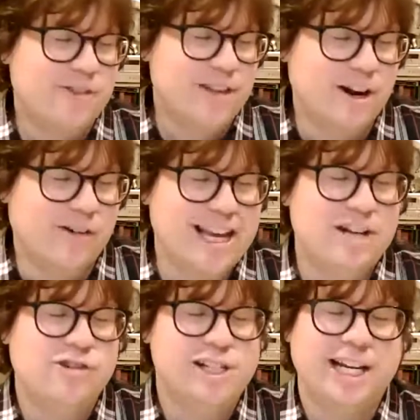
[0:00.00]
you know,
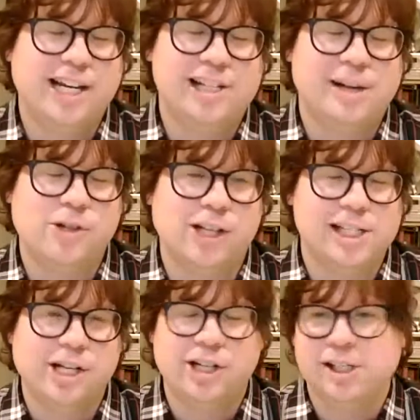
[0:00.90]
interesting
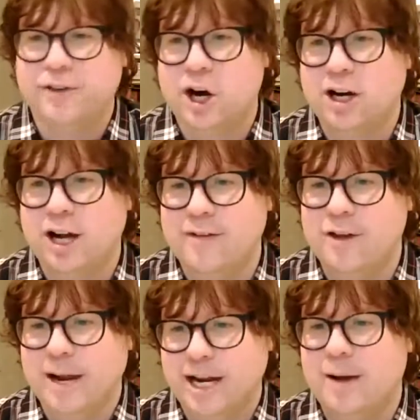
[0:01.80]
conceptualizations of an archive
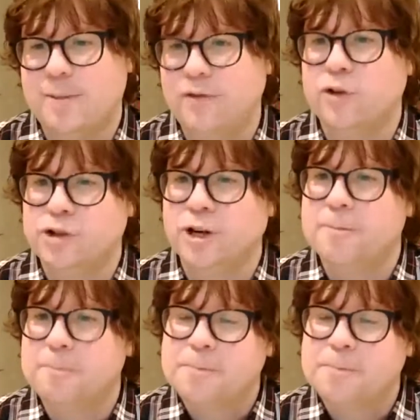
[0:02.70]
that might come in the future.